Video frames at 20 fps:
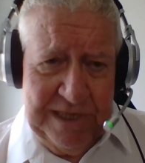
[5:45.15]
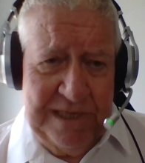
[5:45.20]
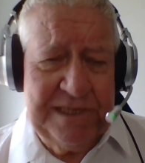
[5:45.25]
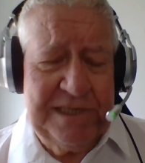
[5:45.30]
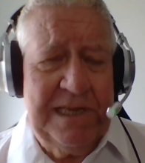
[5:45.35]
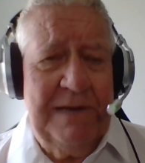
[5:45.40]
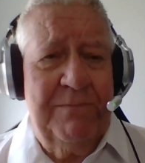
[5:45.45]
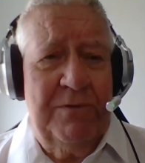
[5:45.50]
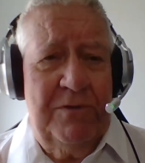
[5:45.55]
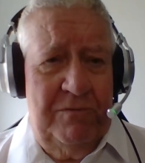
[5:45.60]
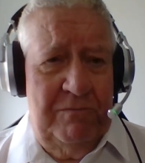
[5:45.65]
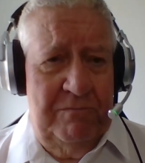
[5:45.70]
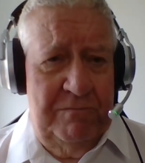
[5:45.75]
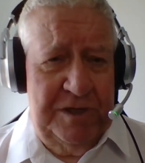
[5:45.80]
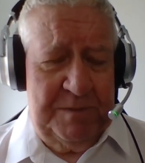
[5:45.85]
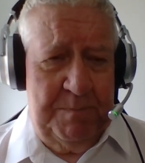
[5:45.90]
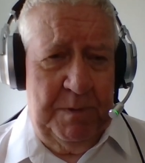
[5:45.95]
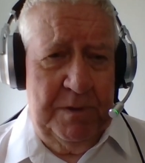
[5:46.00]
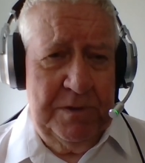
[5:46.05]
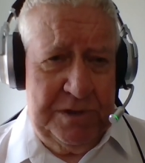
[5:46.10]
There's 7
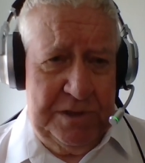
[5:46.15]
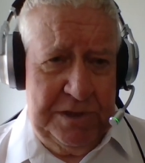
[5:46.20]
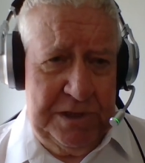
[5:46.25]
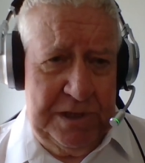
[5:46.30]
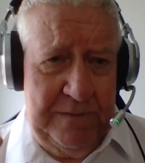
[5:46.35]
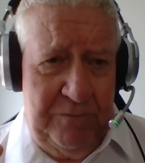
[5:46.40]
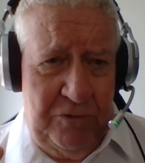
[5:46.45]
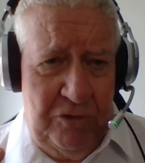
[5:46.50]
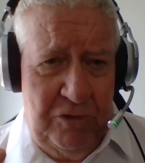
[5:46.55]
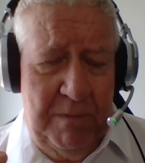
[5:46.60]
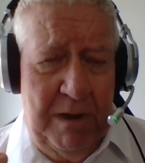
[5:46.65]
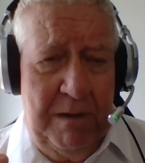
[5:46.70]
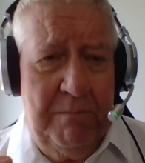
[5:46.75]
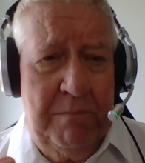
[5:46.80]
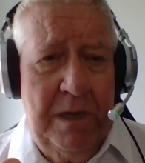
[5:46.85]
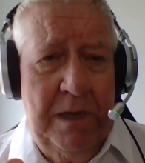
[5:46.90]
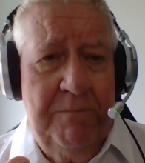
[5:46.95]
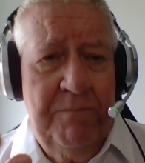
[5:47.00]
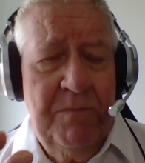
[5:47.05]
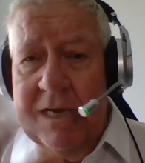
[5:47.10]
responses, if you remember.